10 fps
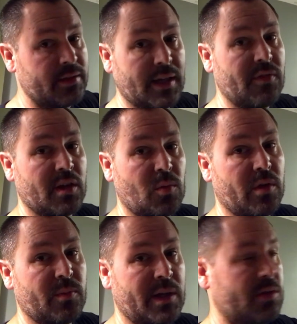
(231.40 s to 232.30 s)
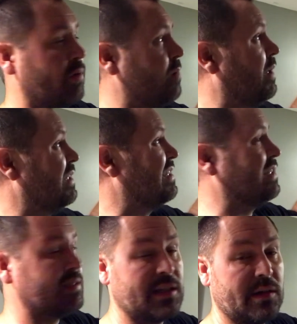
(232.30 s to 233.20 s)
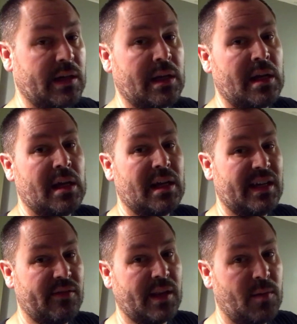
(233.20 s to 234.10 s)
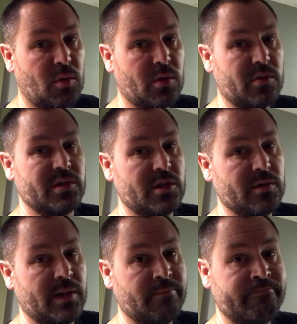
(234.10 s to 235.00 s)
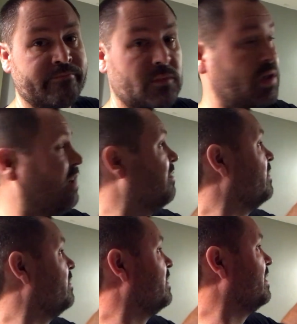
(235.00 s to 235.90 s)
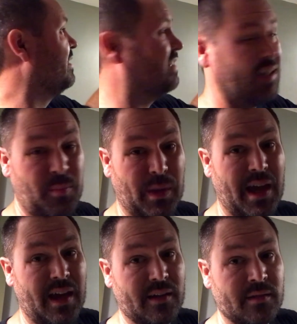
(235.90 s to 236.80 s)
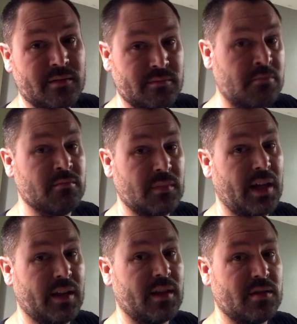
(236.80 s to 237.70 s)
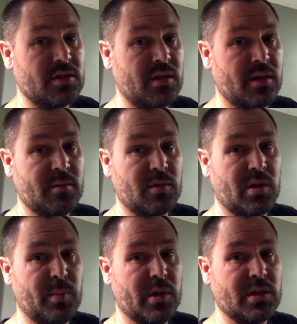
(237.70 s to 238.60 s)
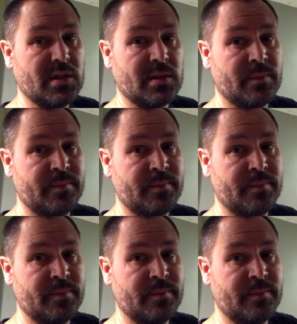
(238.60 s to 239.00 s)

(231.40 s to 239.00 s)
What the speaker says: definitely worth my 20 bucks considering I have a lot more holes to drill. So, not bad. I think that was a good purchase.